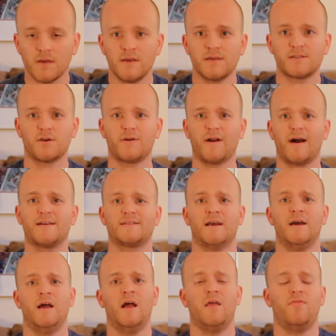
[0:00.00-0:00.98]
So guys,
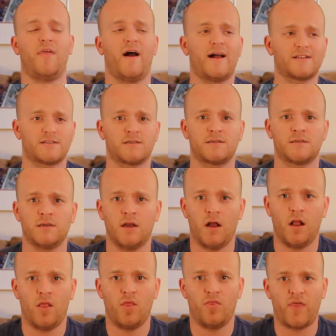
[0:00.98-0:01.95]

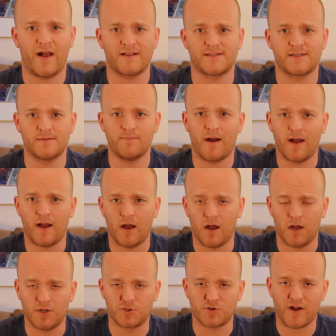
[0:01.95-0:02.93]
that's
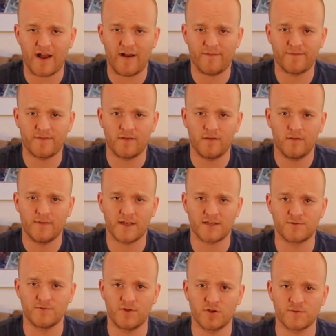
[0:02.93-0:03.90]
my draft.
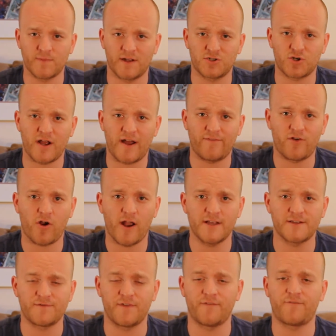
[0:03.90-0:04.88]
Those are my draft
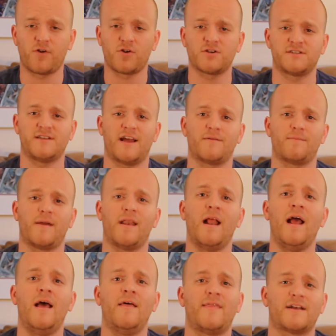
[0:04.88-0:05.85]
grades for the first segment.
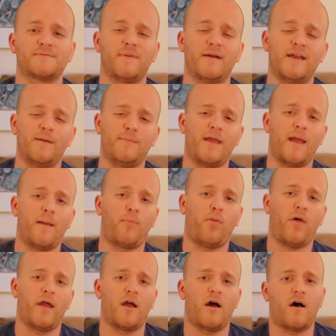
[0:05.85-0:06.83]
That's my NBA
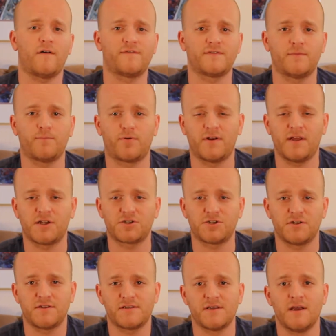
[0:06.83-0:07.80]
playoffs
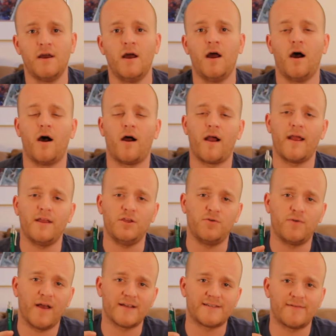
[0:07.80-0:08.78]
predictions. All right,
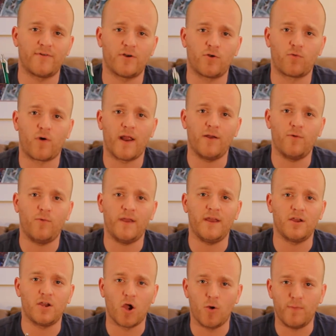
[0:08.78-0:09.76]
you guys have a great
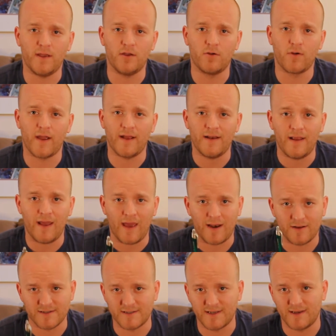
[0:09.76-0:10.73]
week. Go be great,
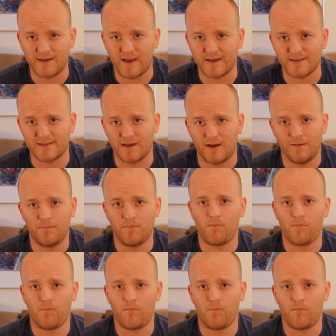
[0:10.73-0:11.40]
and I'll see you next time.